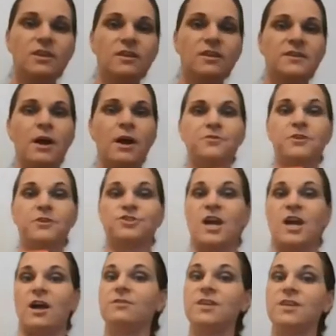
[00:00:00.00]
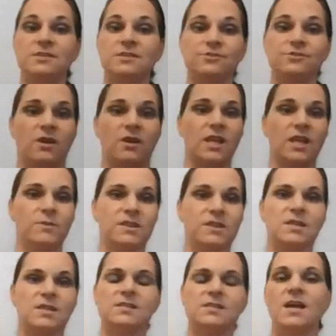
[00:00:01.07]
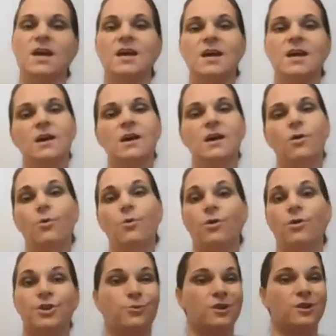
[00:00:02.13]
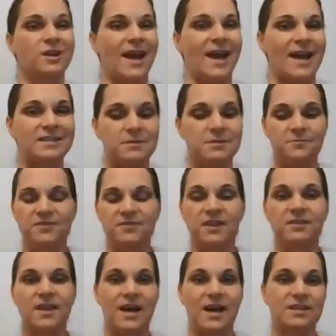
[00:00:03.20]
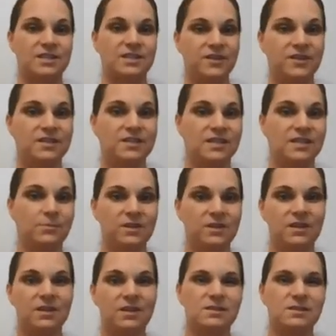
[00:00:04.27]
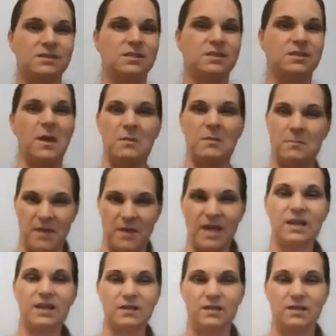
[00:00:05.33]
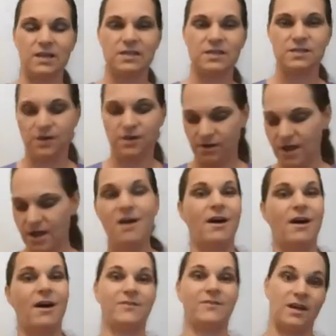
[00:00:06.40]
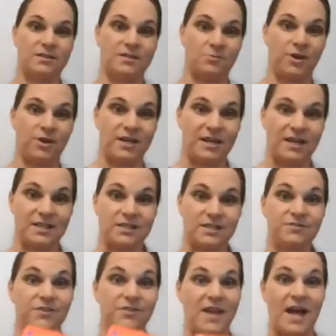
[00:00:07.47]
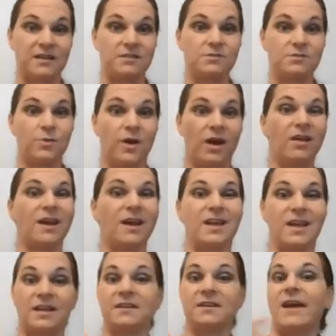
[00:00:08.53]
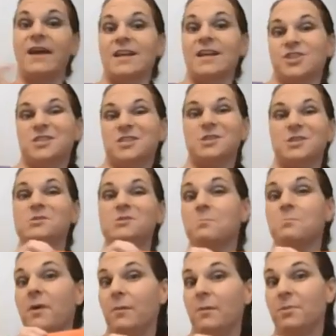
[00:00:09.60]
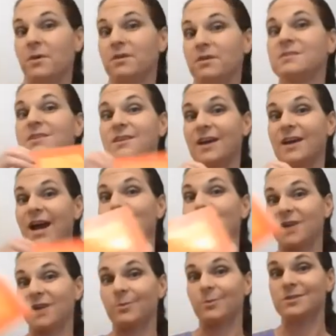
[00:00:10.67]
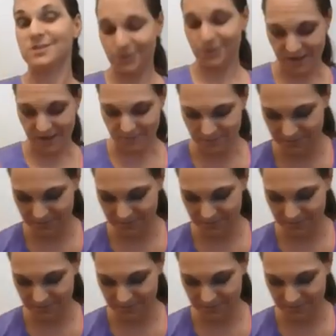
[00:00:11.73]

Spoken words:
Now, if your child is struggling with this, or you want to add some fun activities in with this to maybe make it a little easier, I've got some great ideas for that as well. Again, I just used the Bob books to guide what I was doing.